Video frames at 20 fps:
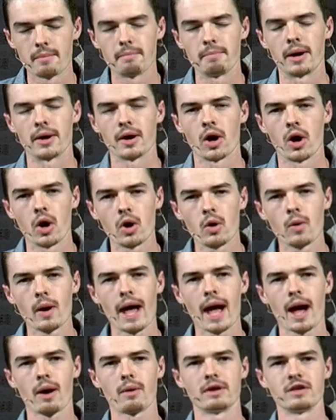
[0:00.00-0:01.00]
But oh,
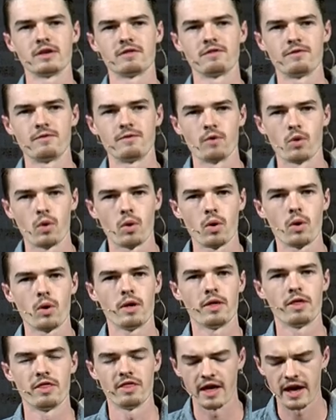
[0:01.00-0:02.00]
how it is for
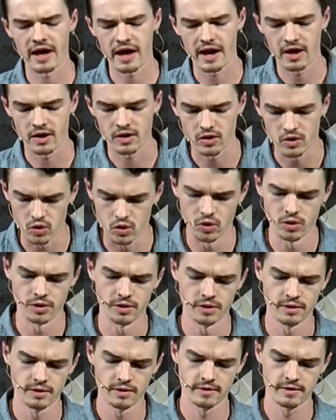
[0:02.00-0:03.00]
their good.
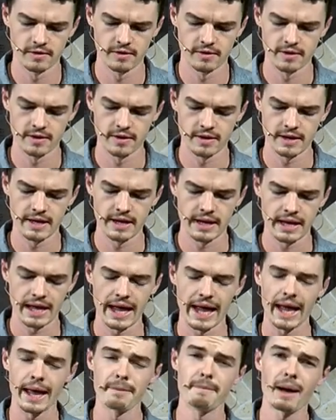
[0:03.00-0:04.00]

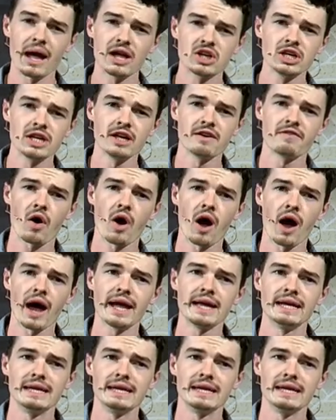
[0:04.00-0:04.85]
Imagine if I